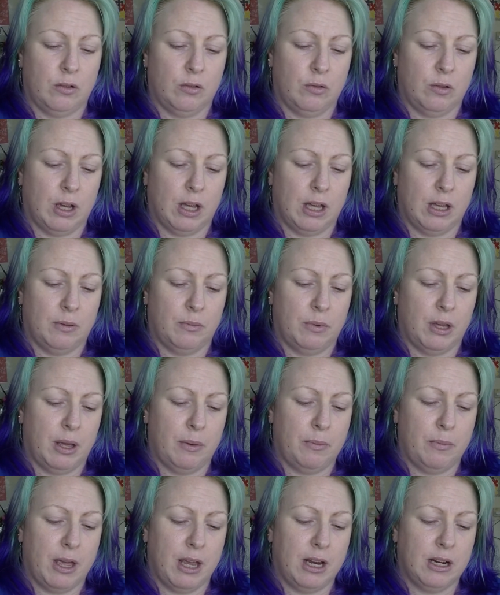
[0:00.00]
I
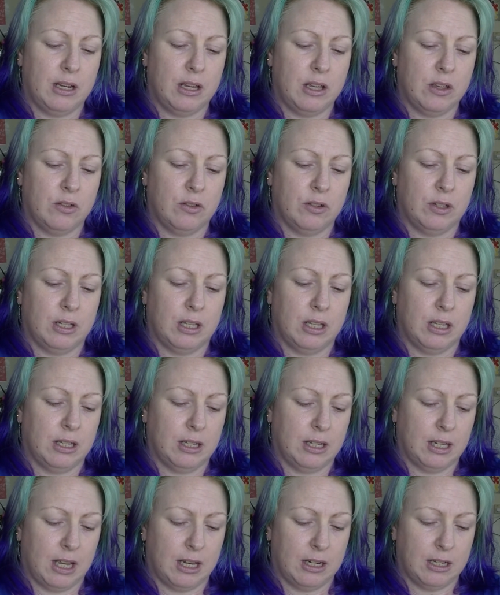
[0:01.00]
mainly use
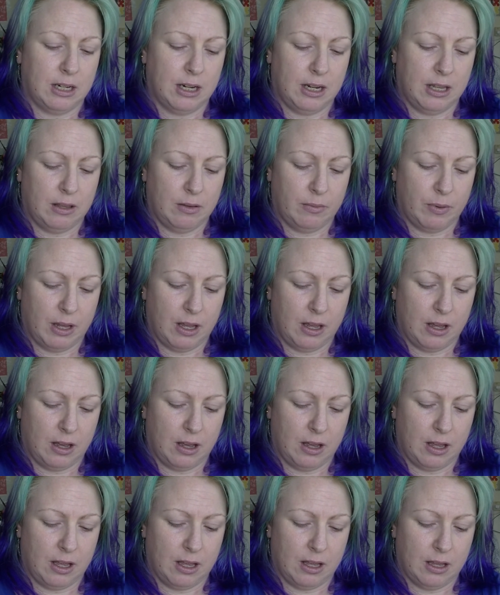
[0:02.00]
this underneath my,
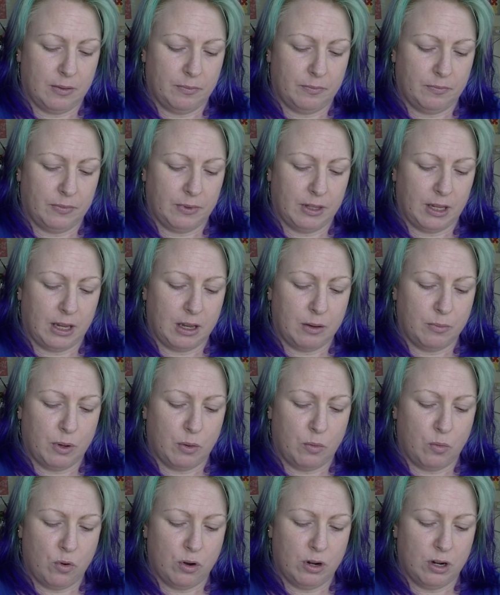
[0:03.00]
like in my
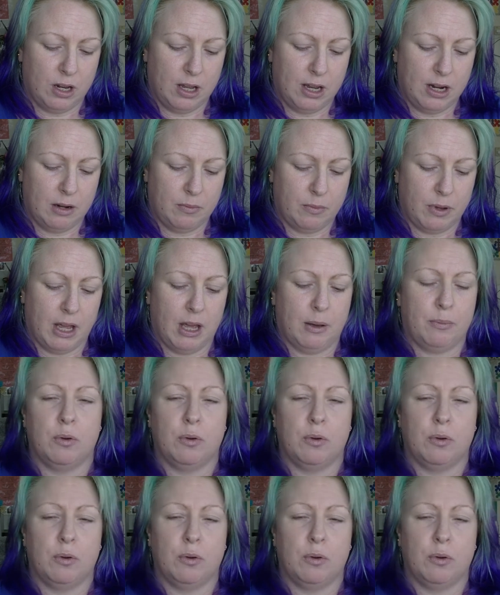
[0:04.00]
waterline, in my upper